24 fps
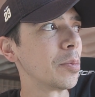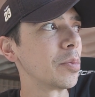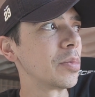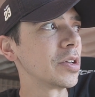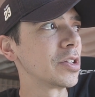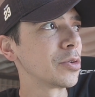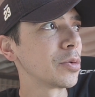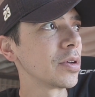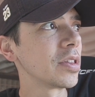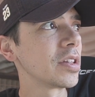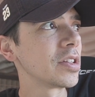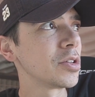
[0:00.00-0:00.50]

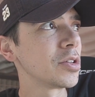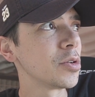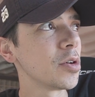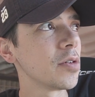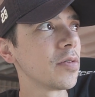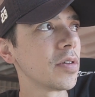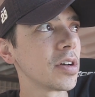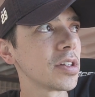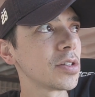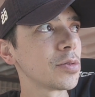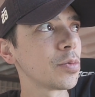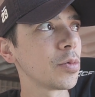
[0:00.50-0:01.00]
Between the two
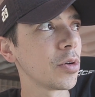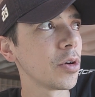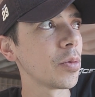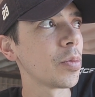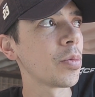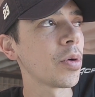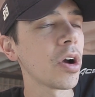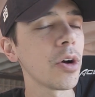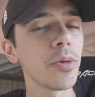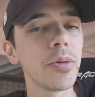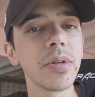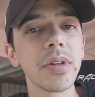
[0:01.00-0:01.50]
of us, we're
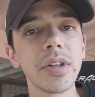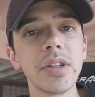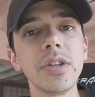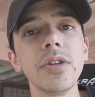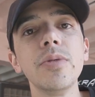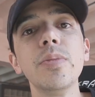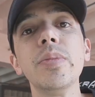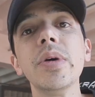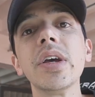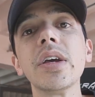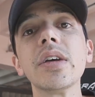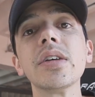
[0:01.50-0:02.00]
probably the two
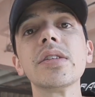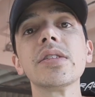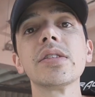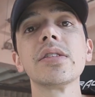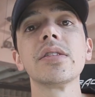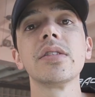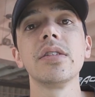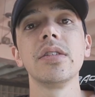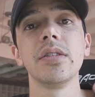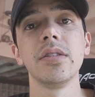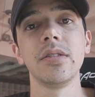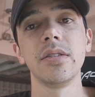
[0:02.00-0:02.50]

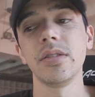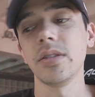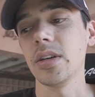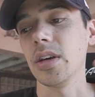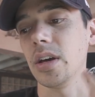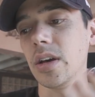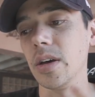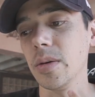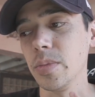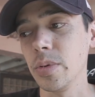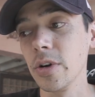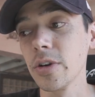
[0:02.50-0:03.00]
biggest
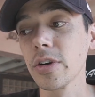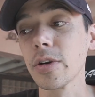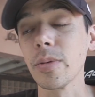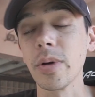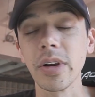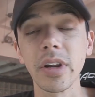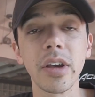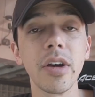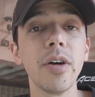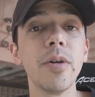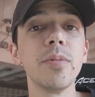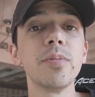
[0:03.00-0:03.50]

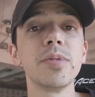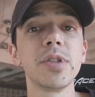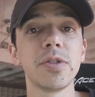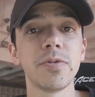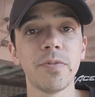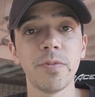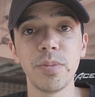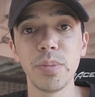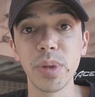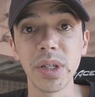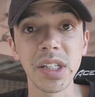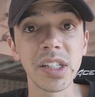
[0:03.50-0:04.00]
Pokemon Go
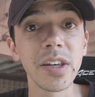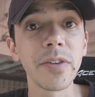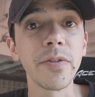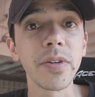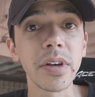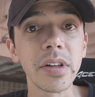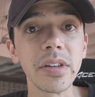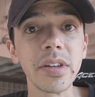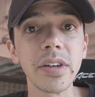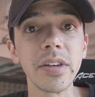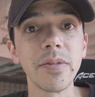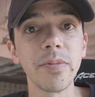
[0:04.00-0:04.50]

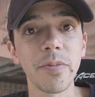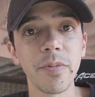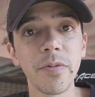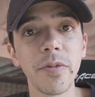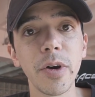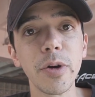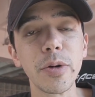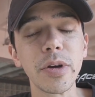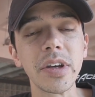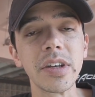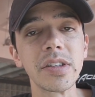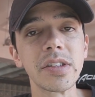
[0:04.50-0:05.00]
specifically
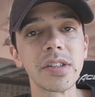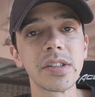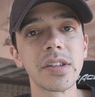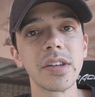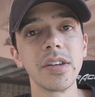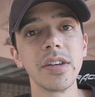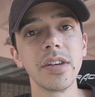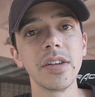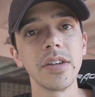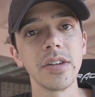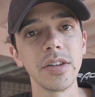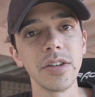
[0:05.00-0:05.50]
focused
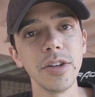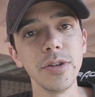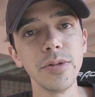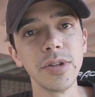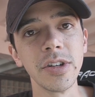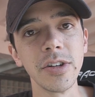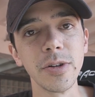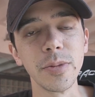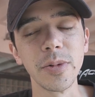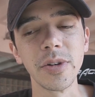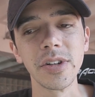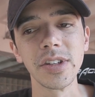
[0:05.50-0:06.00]

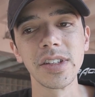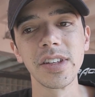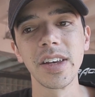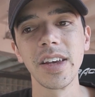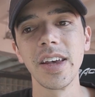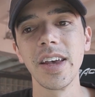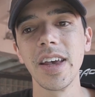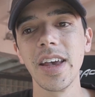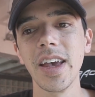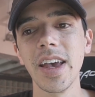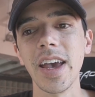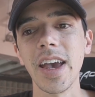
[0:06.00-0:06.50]
YouTubers.
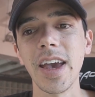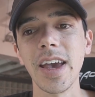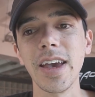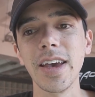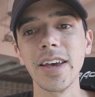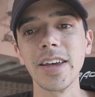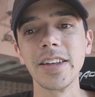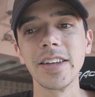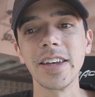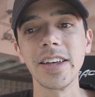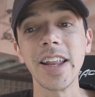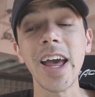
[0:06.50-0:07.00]

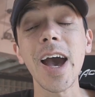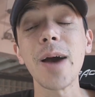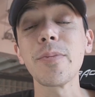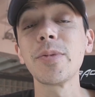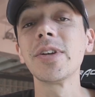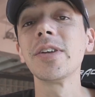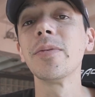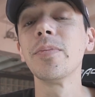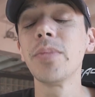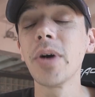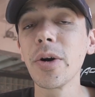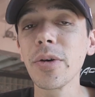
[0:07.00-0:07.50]
And it
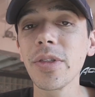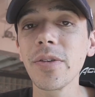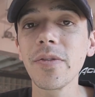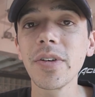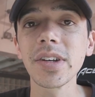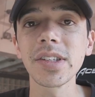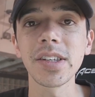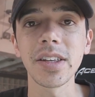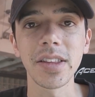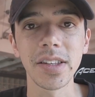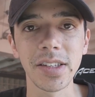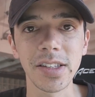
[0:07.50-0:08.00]
happened to both of
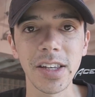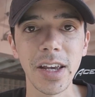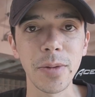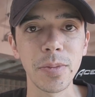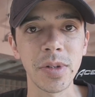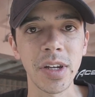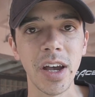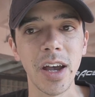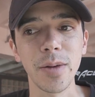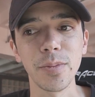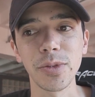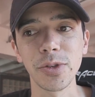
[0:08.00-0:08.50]
us at the same
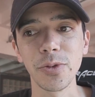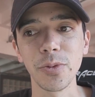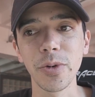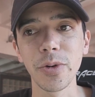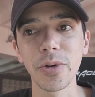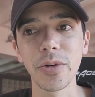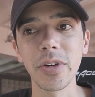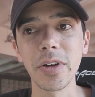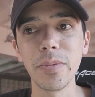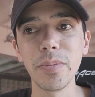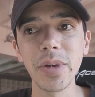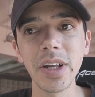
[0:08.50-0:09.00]
time. So we
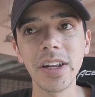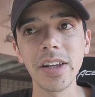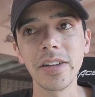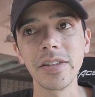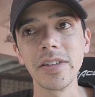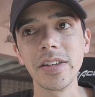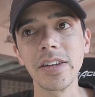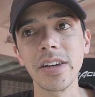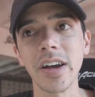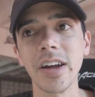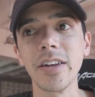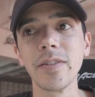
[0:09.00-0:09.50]
were
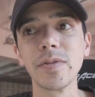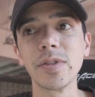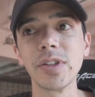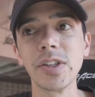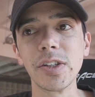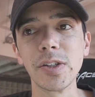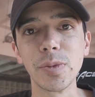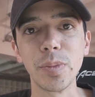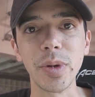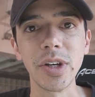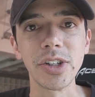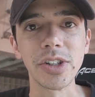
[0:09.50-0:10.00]
immediately kind of
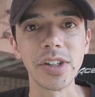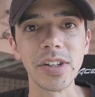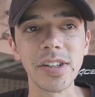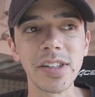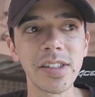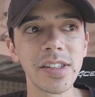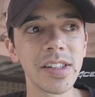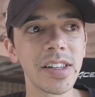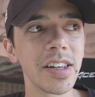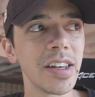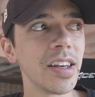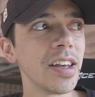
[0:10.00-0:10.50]

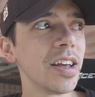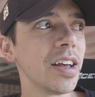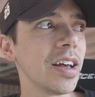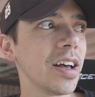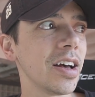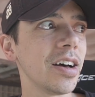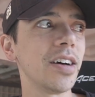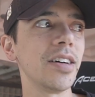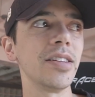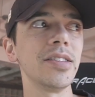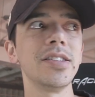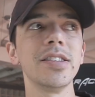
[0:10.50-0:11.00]
suspicious.
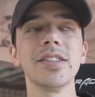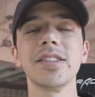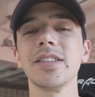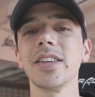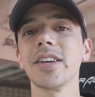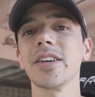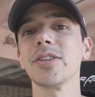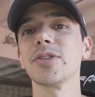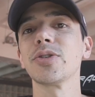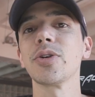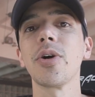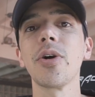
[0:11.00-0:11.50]
Is this
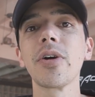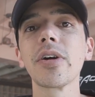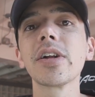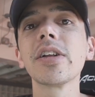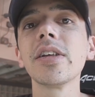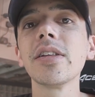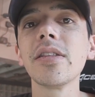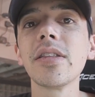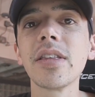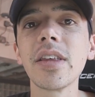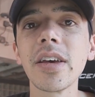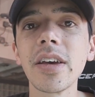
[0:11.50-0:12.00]
like a
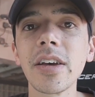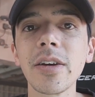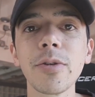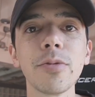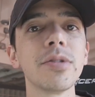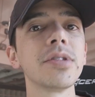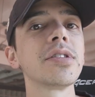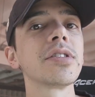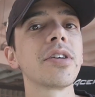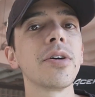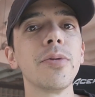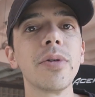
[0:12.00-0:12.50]
targeted thing?
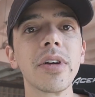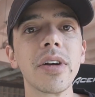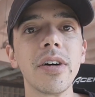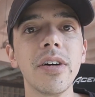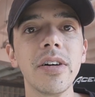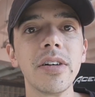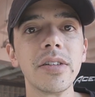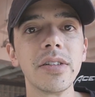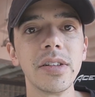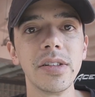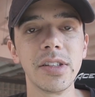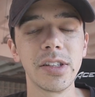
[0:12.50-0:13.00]
What's going
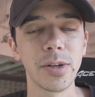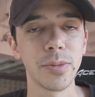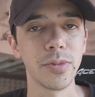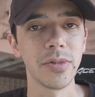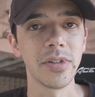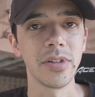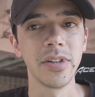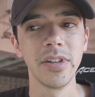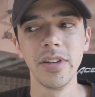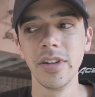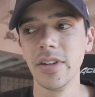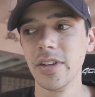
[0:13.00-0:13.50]
on? Did
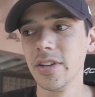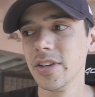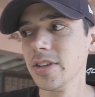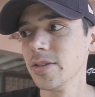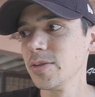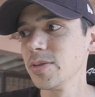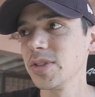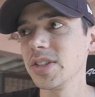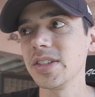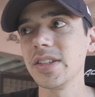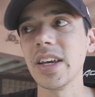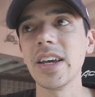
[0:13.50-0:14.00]
someone
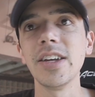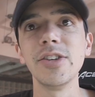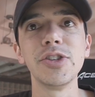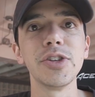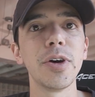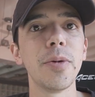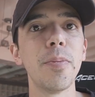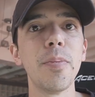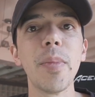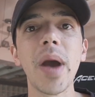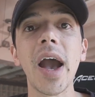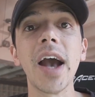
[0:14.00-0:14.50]
stage
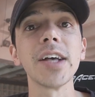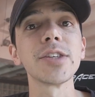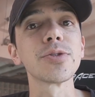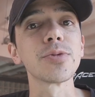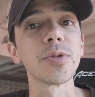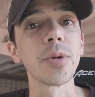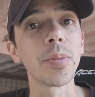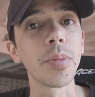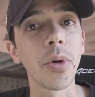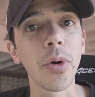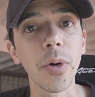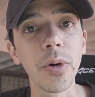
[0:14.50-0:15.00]
a mass
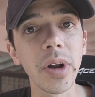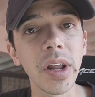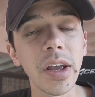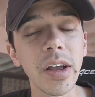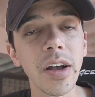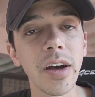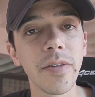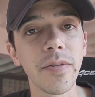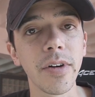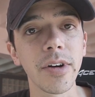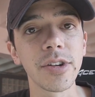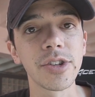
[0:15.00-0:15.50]

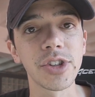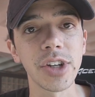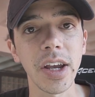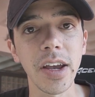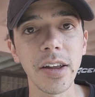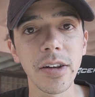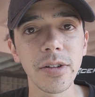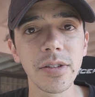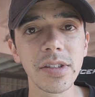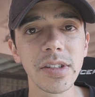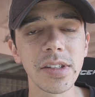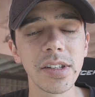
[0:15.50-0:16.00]
reporting of our
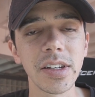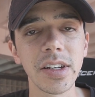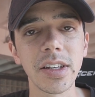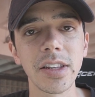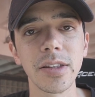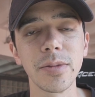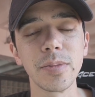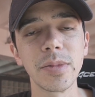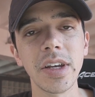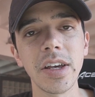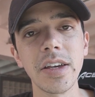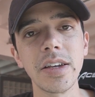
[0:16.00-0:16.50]
channels to get
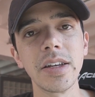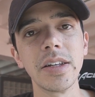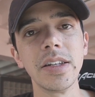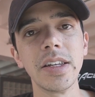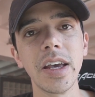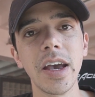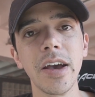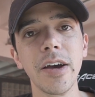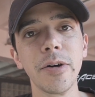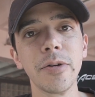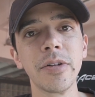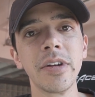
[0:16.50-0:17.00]
them taken
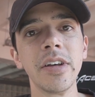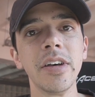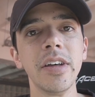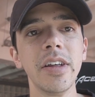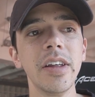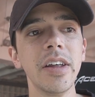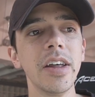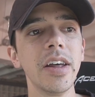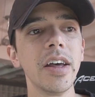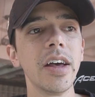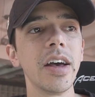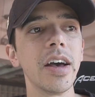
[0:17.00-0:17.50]
down?
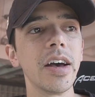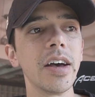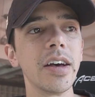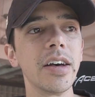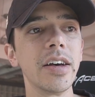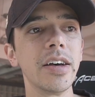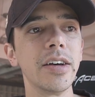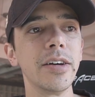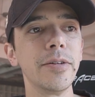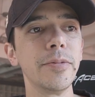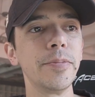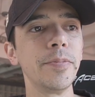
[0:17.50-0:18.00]

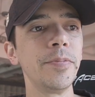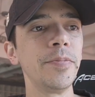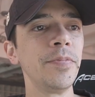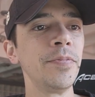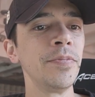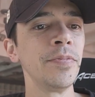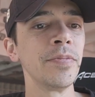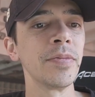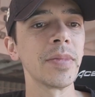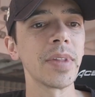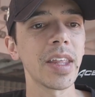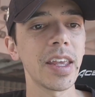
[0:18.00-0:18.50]

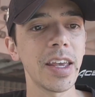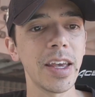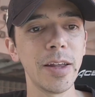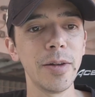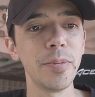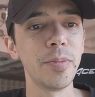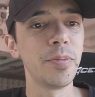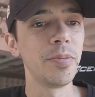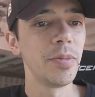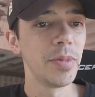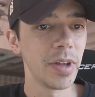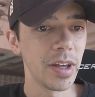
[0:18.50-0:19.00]

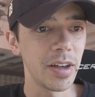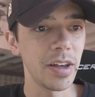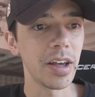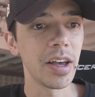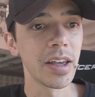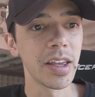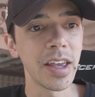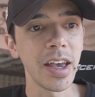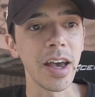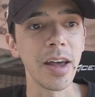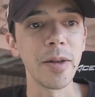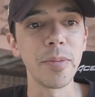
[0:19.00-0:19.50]
And
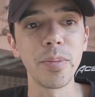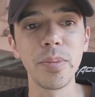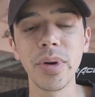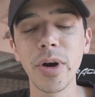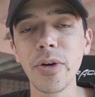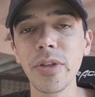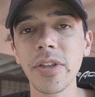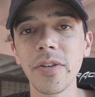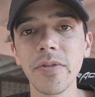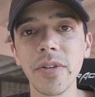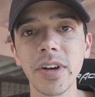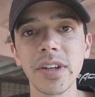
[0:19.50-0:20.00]
again,
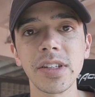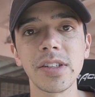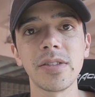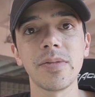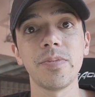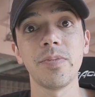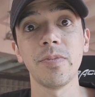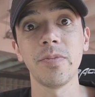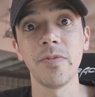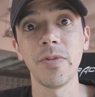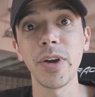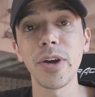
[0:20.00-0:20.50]
both of us
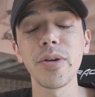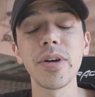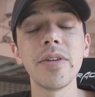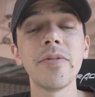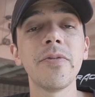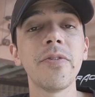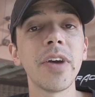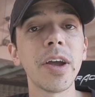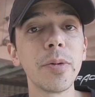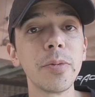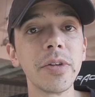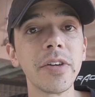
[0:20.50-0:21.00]
very
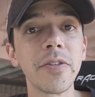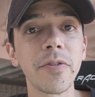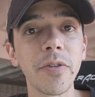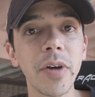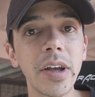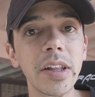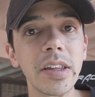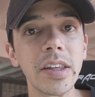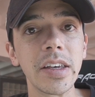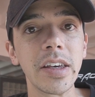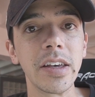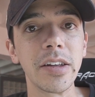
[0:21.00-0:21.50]
family
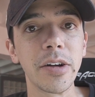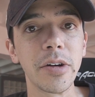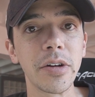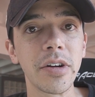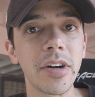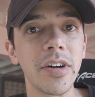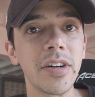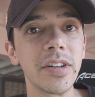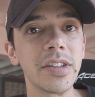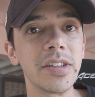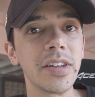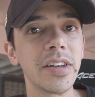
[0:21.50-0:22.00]
friendly in our
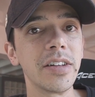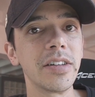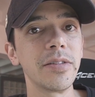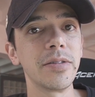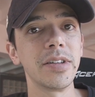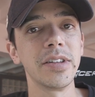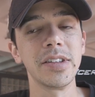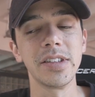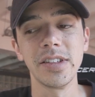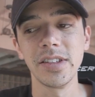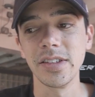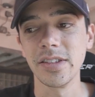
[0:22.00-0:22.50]
content.
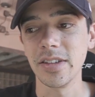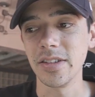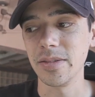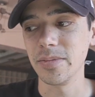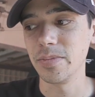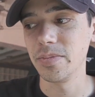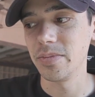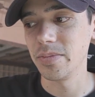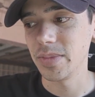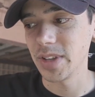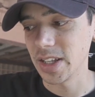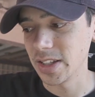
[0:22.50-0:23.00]
It's a
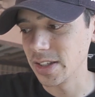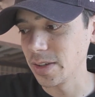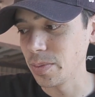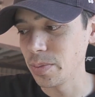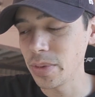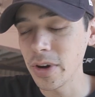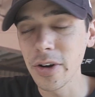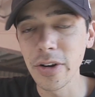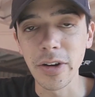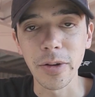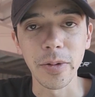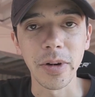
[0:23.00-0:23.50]

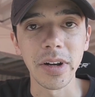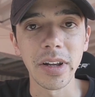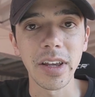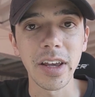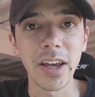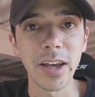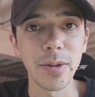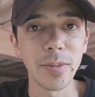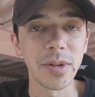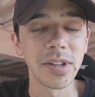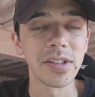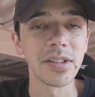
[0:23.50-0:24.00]
Pokemon
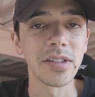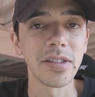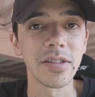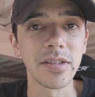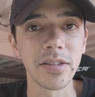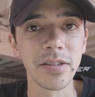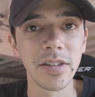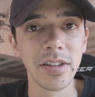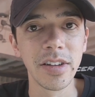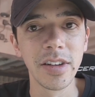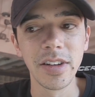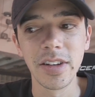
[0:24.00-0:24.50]
game. It's
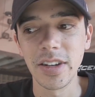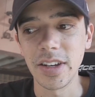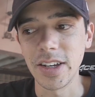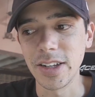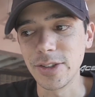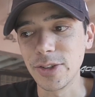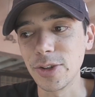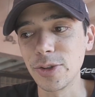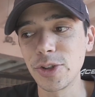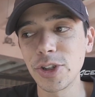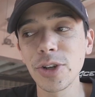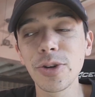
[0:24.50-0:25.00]

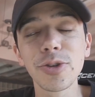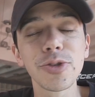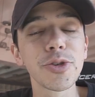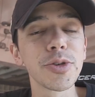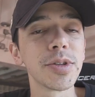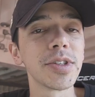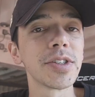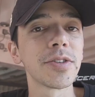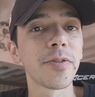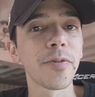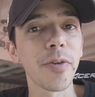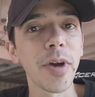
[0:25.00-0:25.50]
a
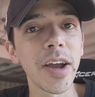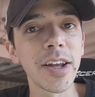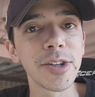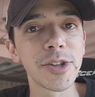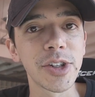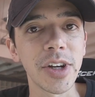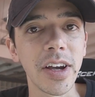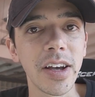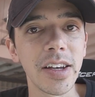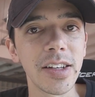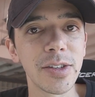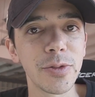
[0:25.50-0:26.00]
children's
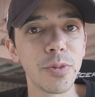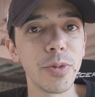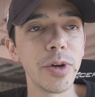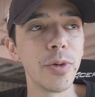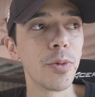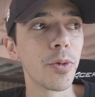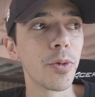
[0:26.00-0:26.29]
franchise. We